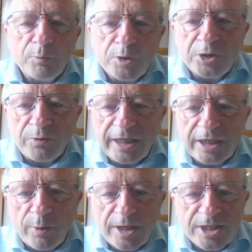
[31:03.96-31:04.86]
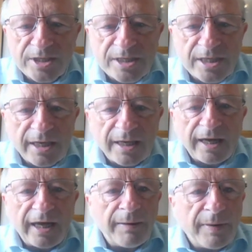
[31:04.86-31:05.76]
would you have any questions?
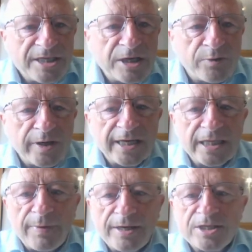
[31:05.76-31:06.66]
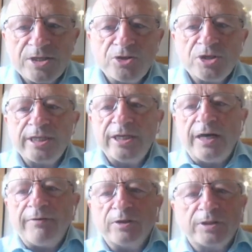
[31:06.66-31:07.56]
And see if we can get them answered. So just,
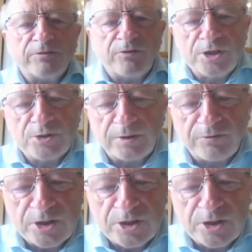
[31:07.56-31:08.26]
have a look at the first one. The